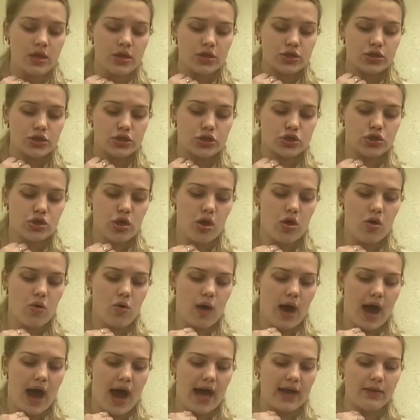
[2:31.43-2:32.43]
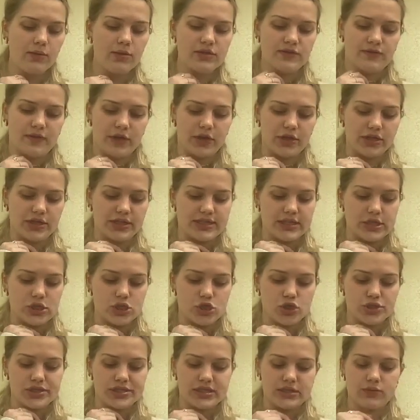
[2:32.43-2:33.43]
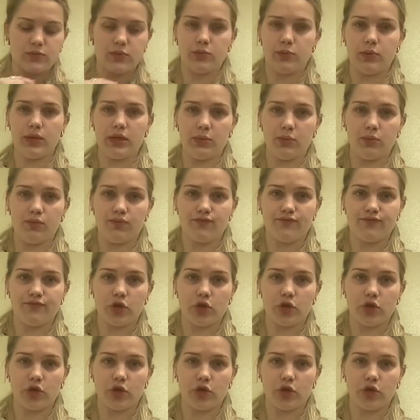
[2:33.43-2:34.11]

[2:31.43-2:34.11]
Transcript: So I was very disinterested when we